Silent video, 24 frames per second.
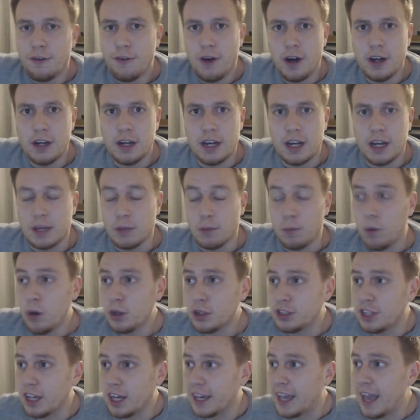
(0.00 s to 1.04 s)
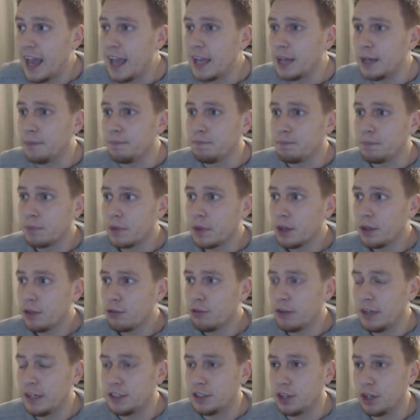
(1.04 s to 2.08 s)
Finally, what a game.
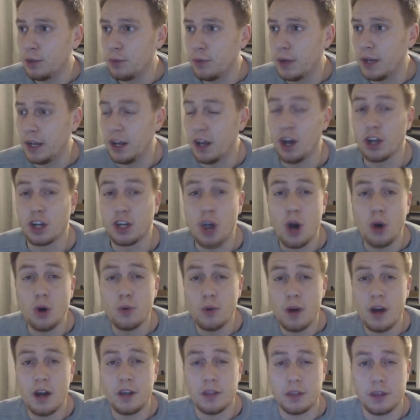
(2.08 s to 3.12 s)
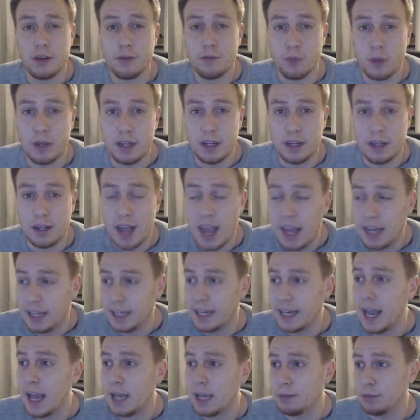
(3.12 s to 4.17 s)
3-2 win. A goal worthy of winning
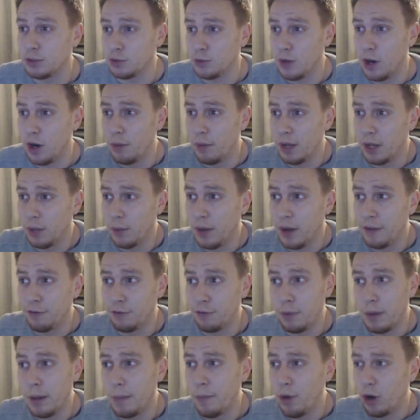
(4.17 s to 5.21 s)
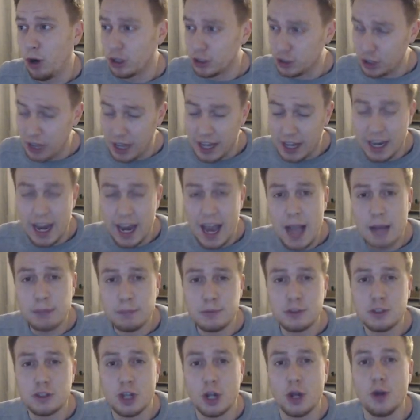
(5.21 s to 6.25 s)
any game as well, by the way, from Lemos. An
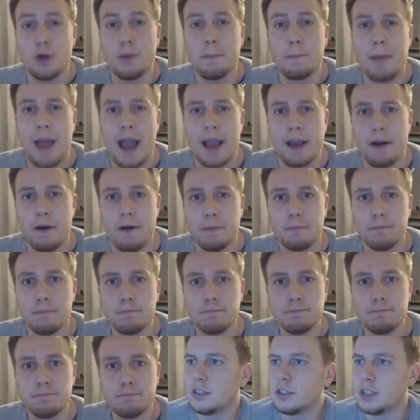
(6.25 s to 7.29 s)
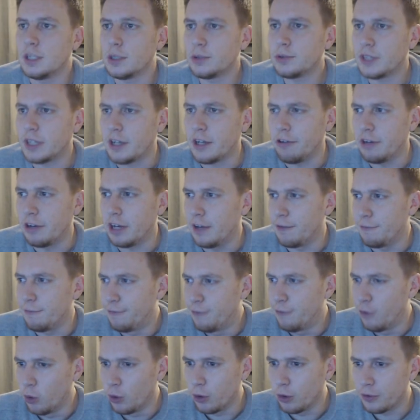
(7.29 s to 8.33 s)
absolute banger. So Chelsea currently
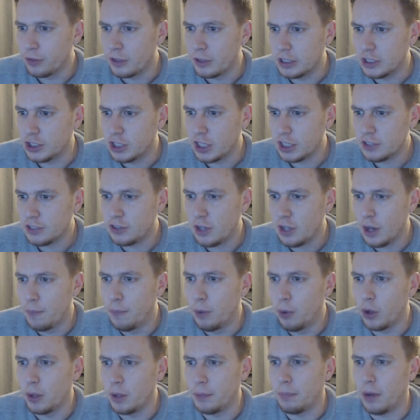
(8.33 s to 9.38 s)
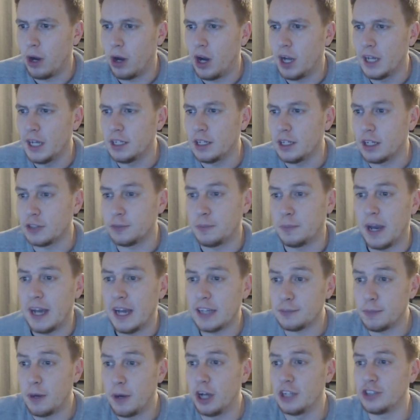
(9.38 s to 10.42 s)
in fourth, just a point behind us.
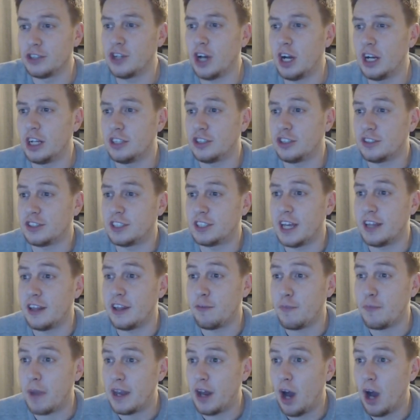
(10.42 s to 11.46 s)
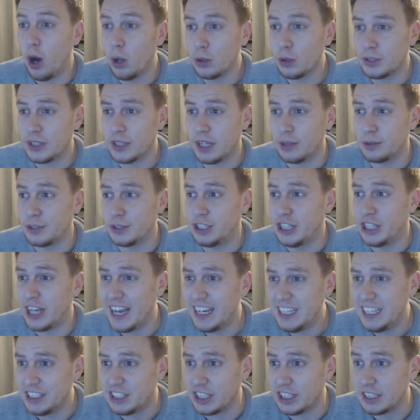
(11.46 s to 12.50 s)
But as Martin Tyler just said, they've made wholesale
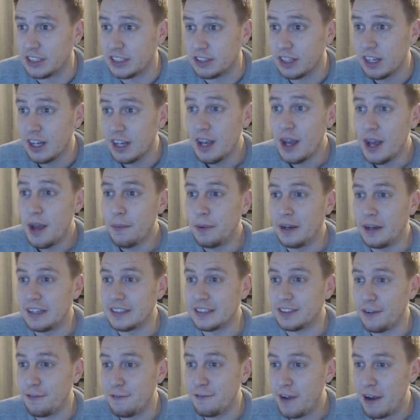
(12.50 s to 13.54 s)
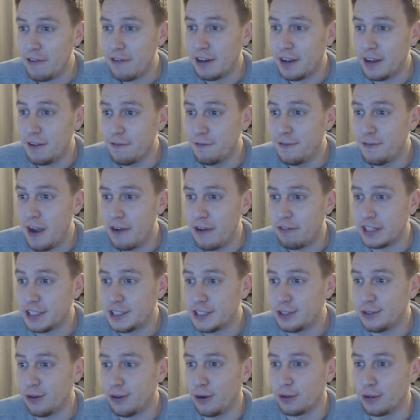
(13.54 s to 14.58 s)
changes. But it is a very,
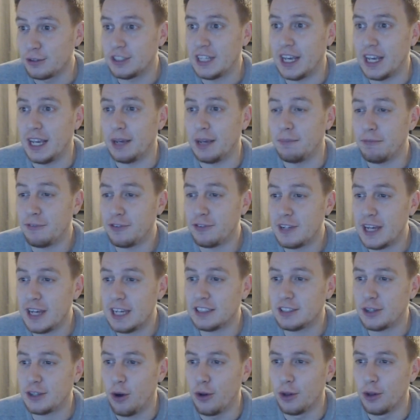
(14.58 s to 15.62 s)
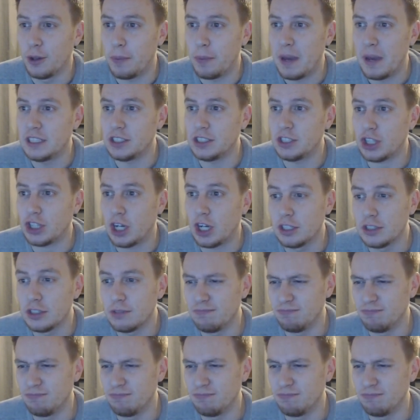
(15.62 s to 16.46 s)
very strong team. Cesc on the bench.